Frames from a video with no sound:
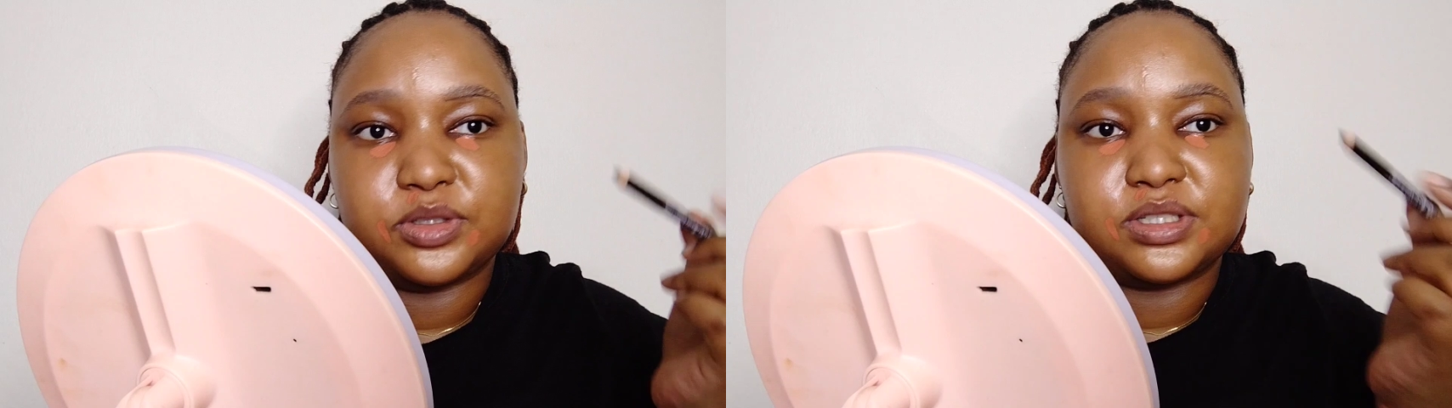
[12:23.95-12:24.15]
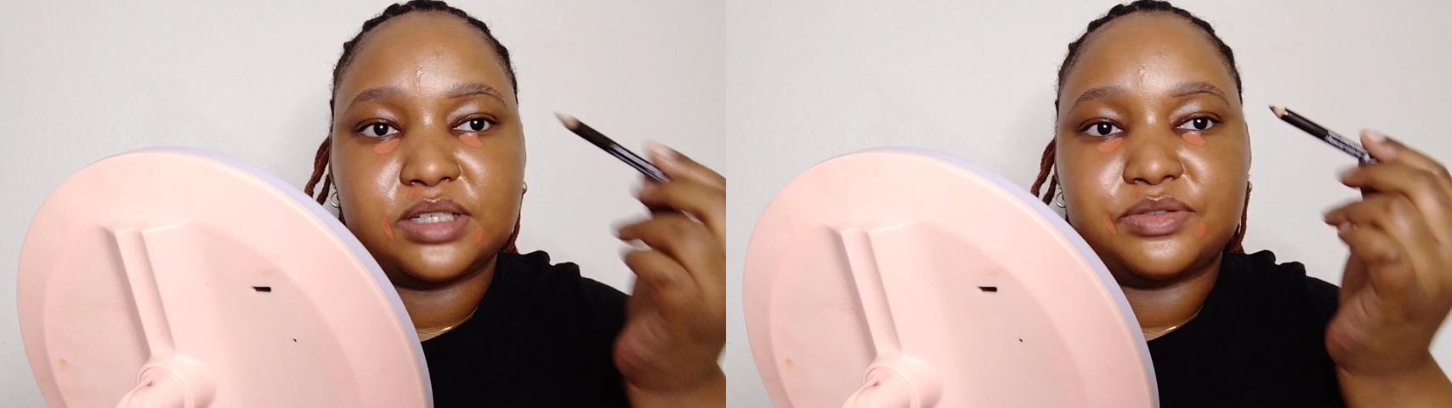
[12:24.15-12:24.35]

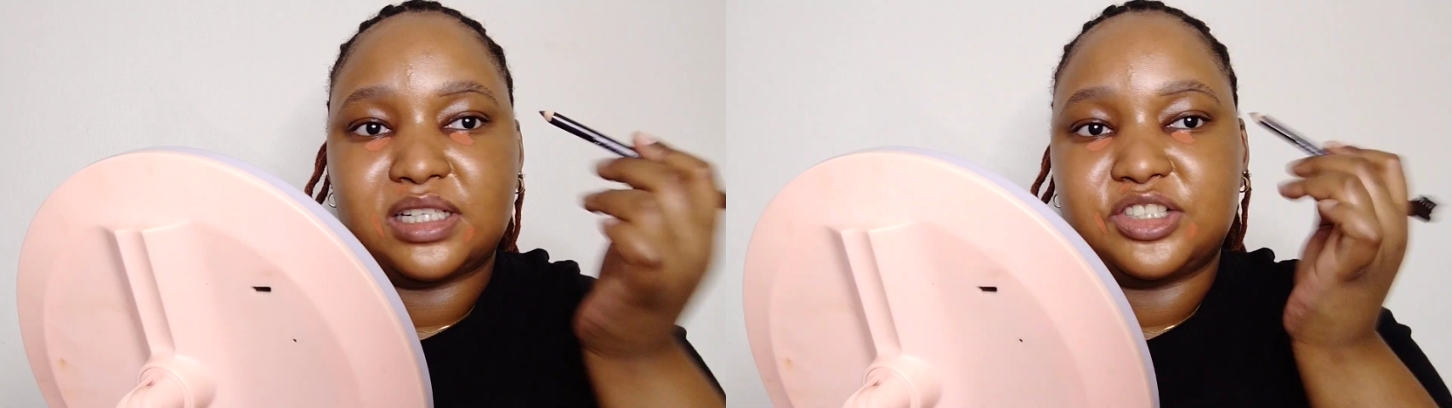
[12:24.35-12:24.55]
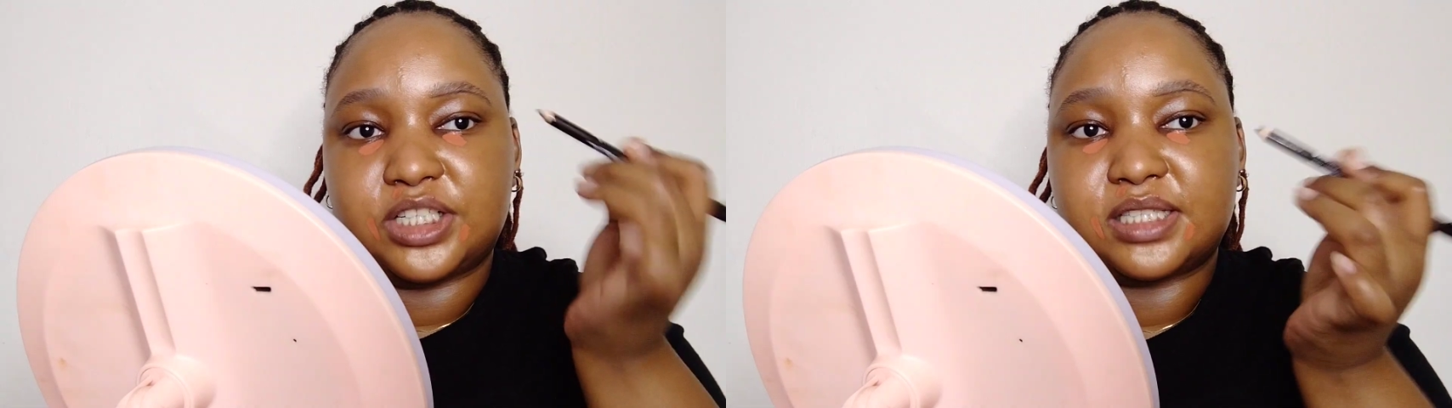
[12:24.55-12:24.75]
using even
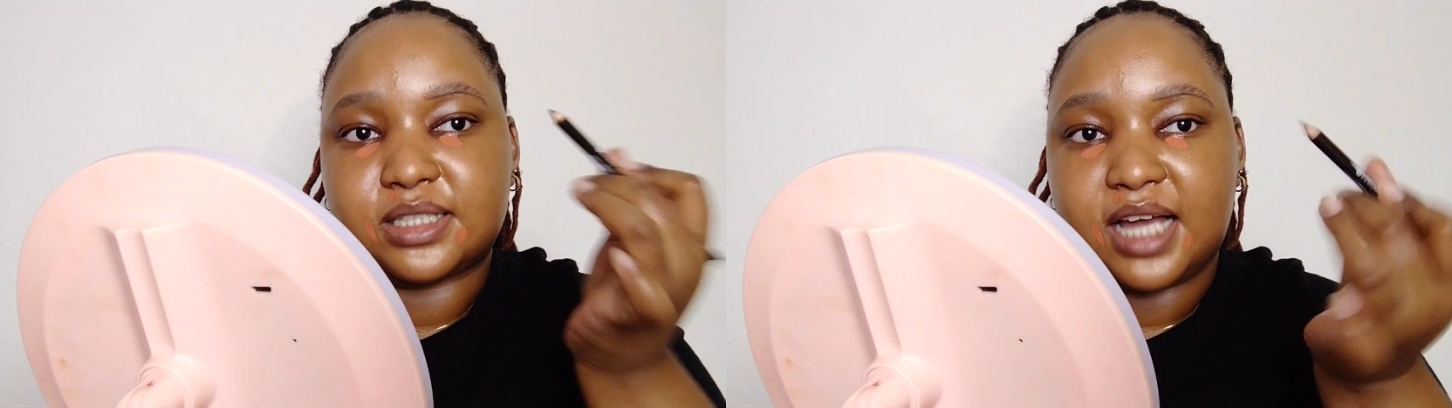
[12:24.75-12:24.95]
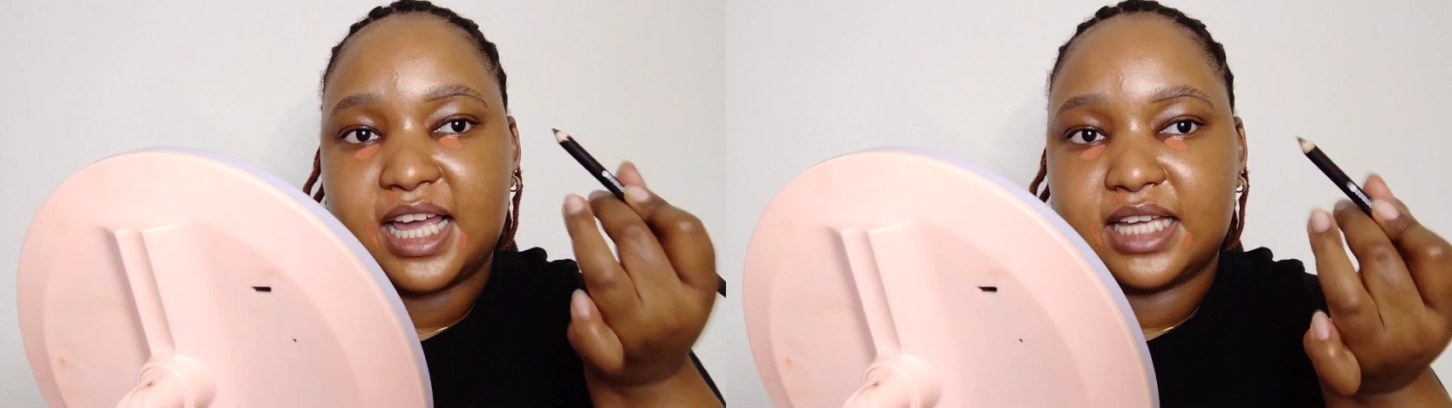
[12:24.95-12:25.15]
a
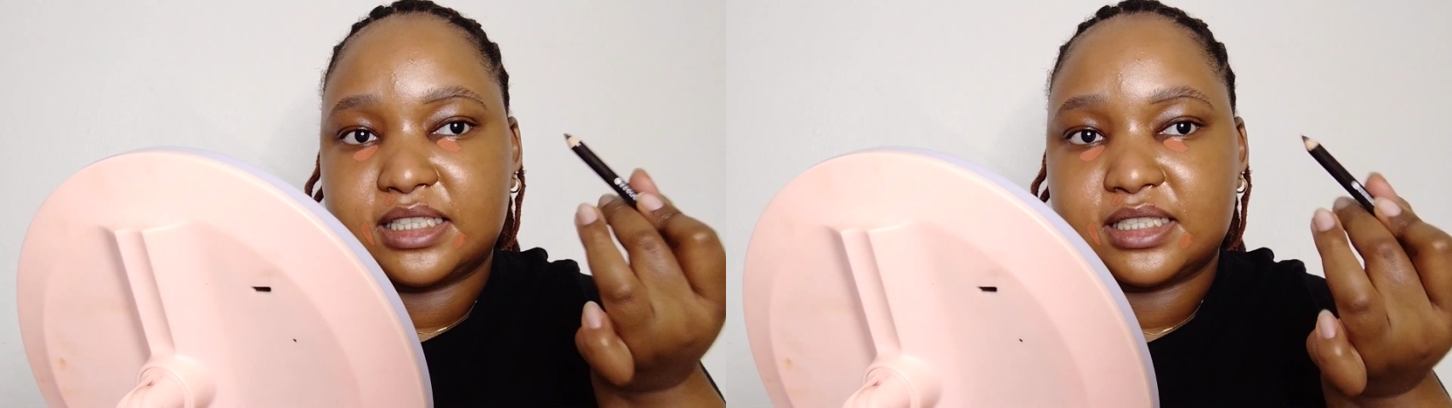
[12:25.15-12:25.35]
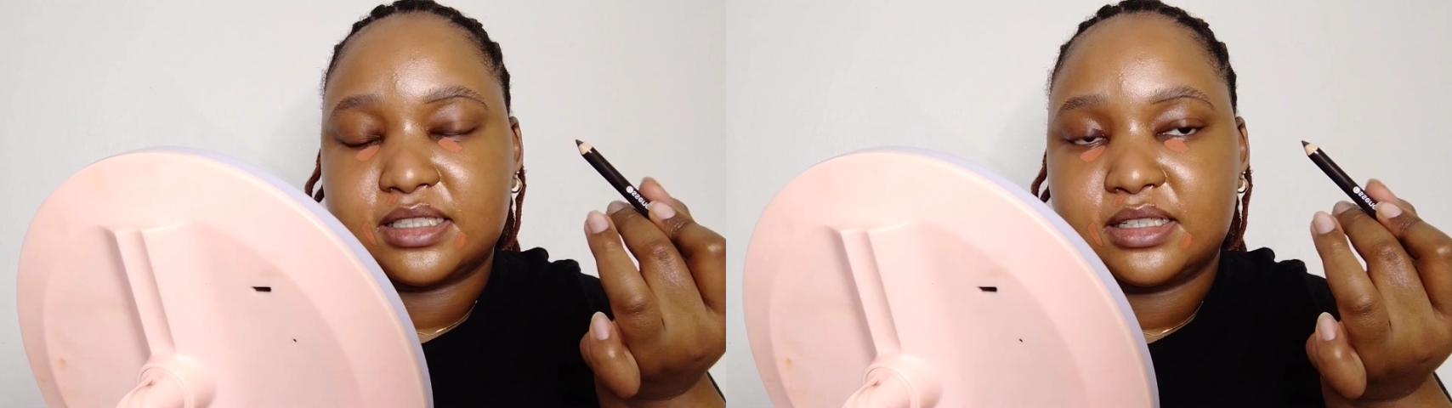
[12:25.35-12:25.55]
gentle
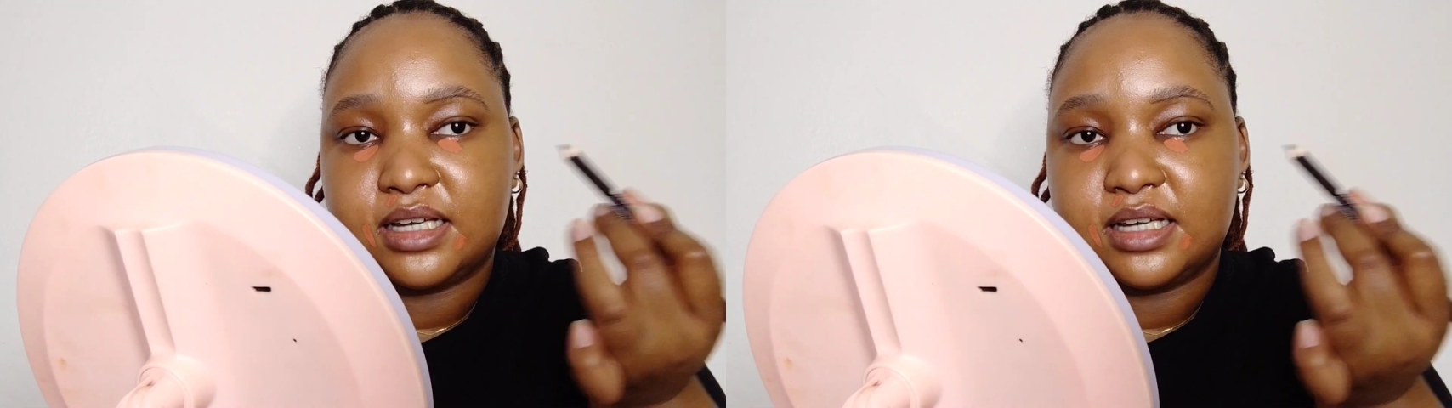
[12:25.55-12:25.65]
hand